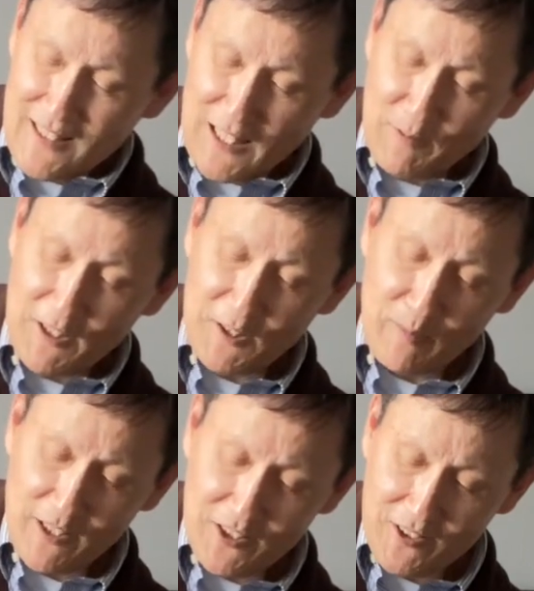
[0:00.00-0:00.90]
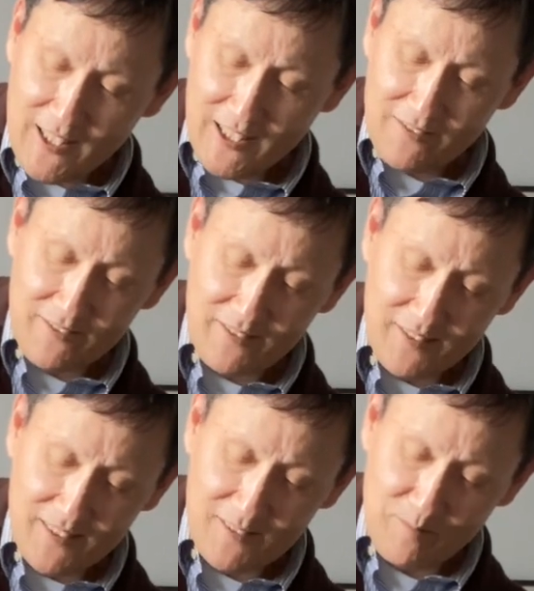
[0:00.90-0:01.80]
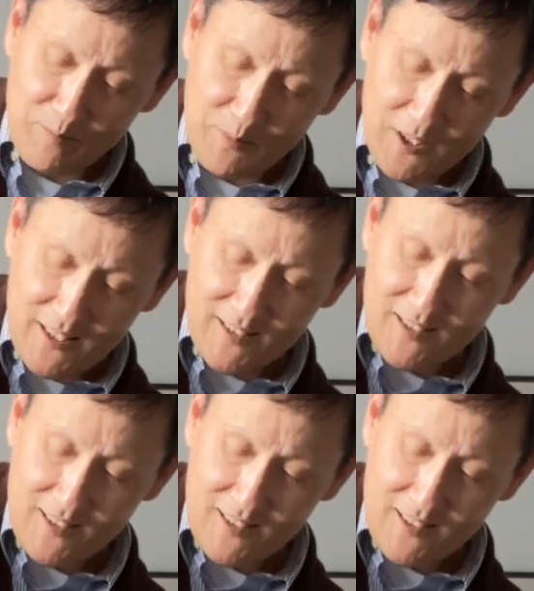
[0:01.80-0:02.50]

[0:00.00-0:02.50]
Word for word: how much space you have. You can pull it